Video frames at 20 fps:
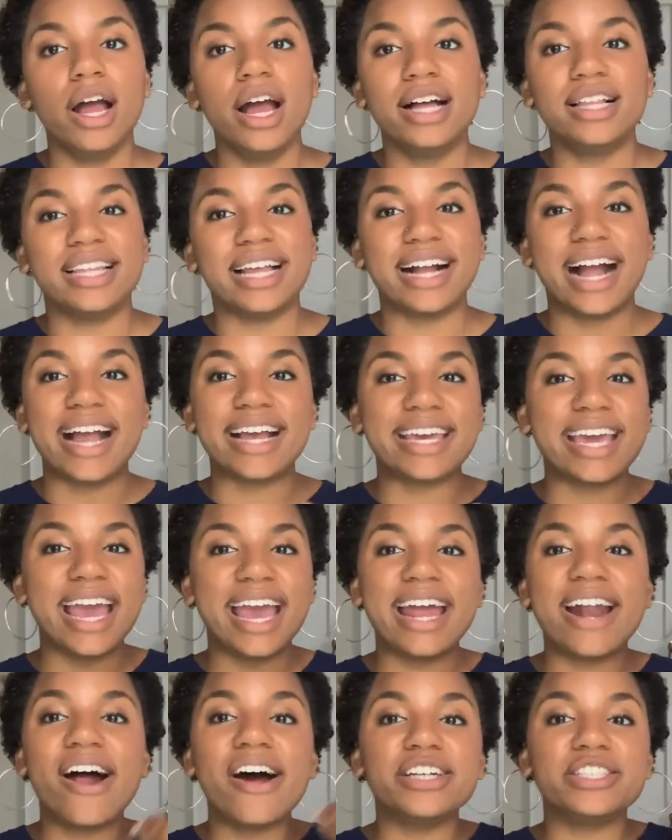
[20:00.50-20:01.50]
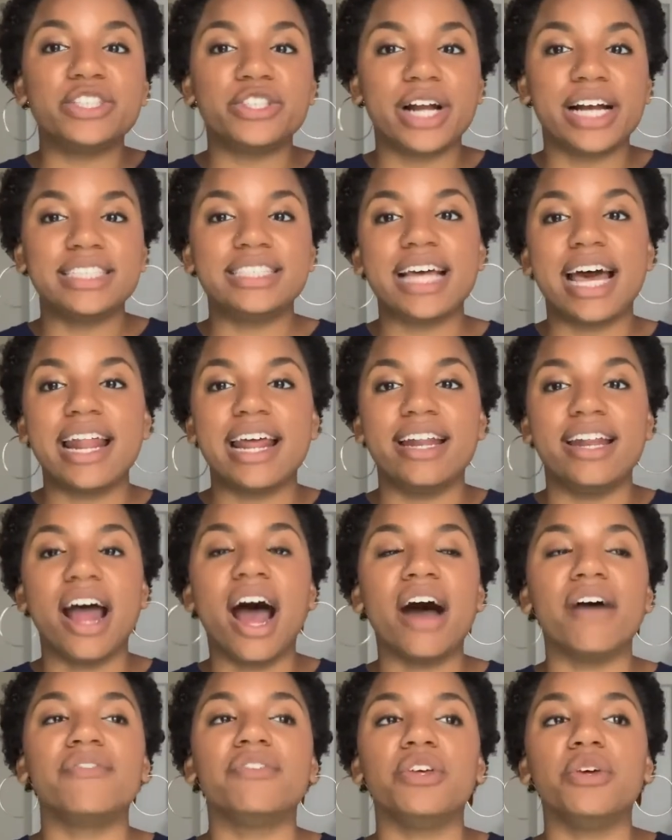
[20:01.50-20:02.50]
Like, I cannot stress that
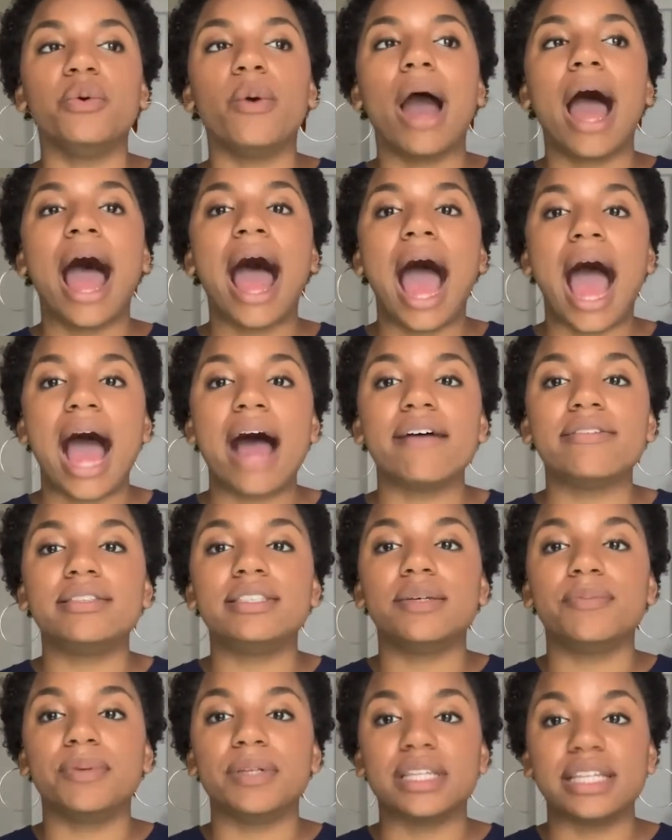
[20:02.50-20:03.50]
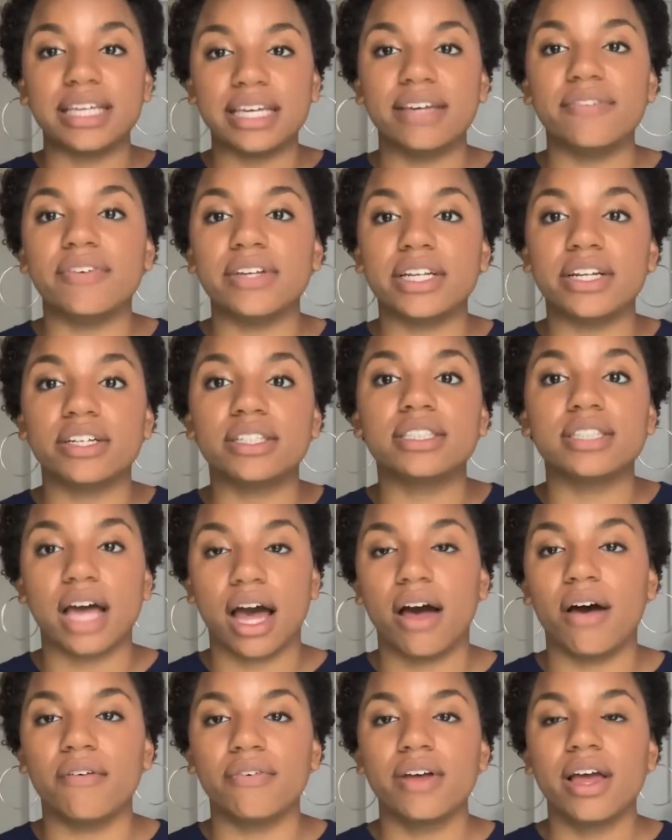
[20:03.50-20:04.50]
enough. You have to believe in
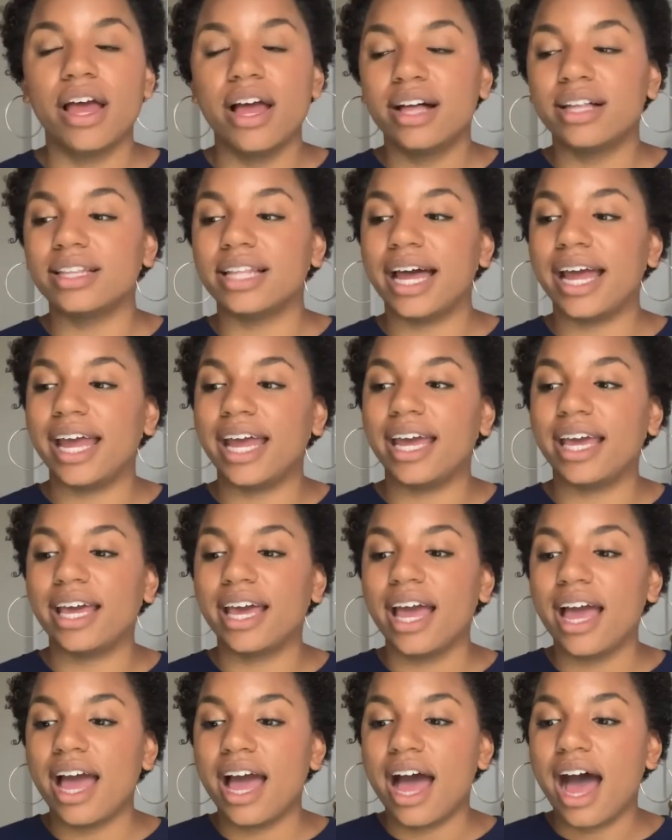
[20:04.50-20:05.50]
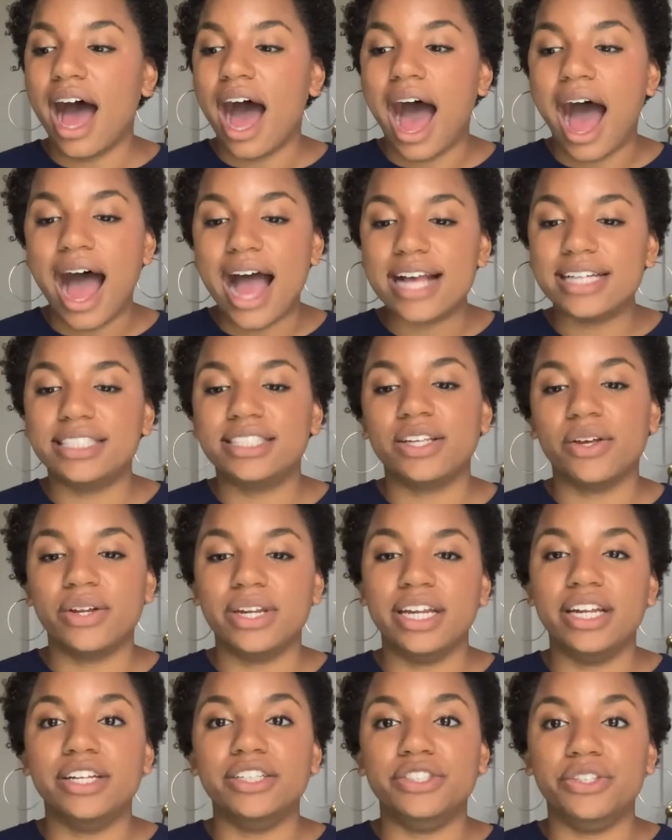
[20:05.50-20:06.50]
yourself. Like, I still
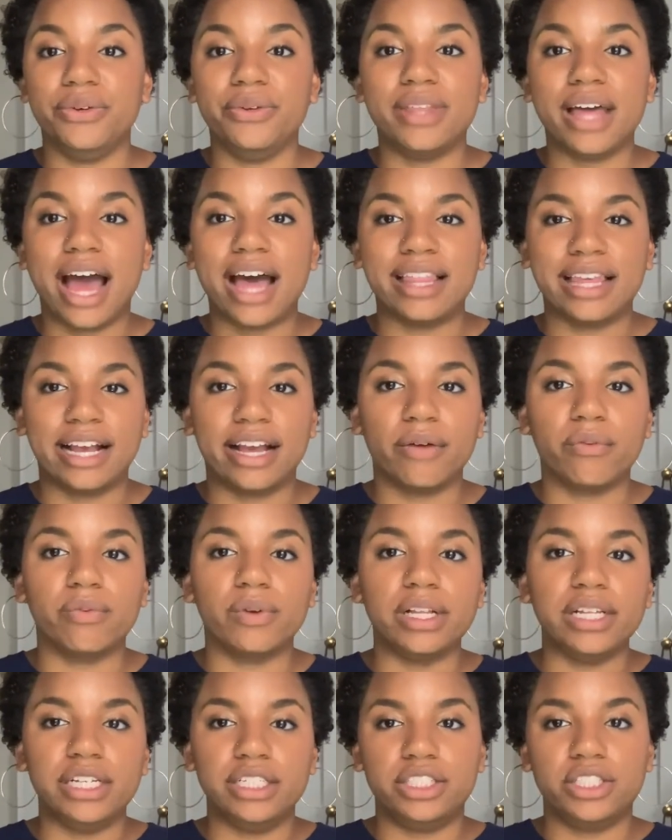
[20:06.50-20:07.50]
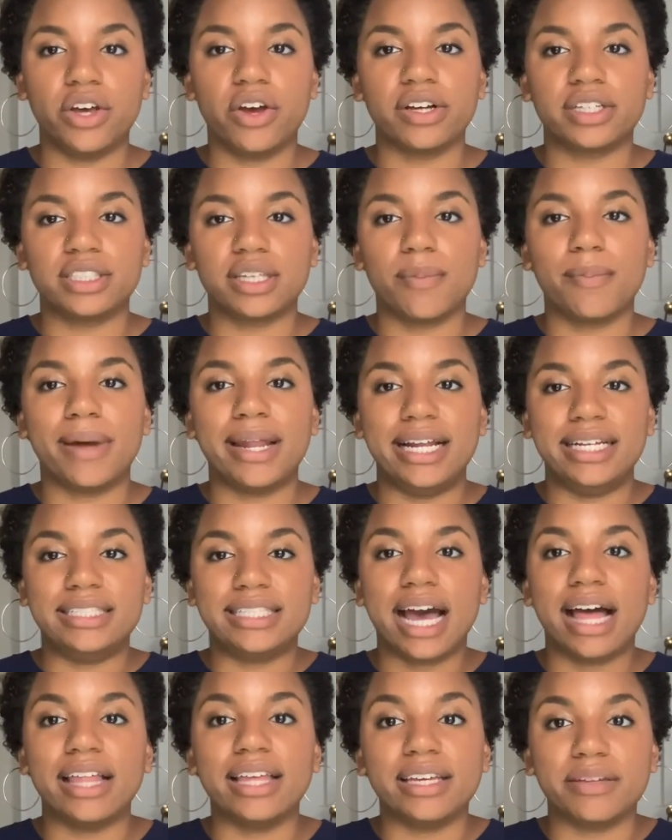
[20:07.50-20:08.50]
need to do that. Like, it really took somebody
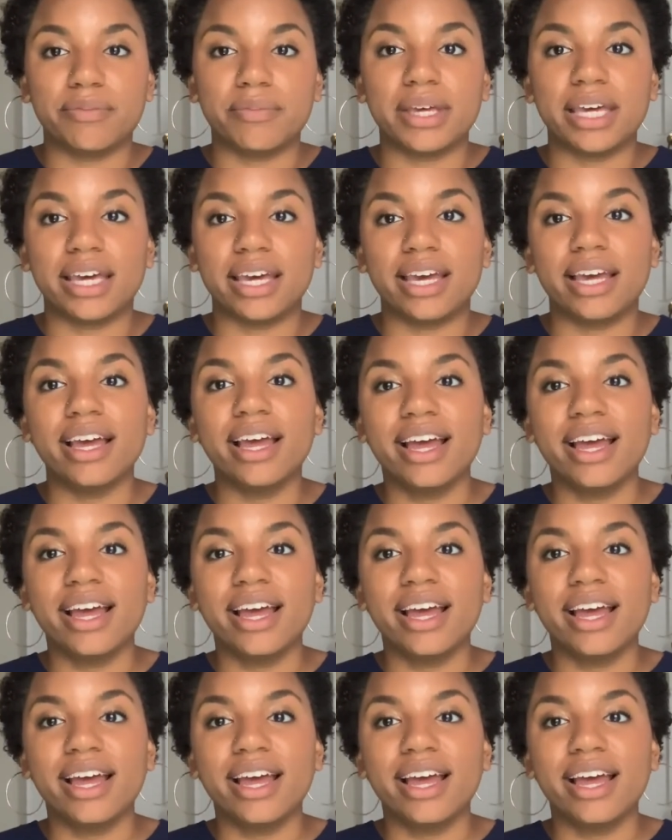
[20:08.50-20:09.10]
telling me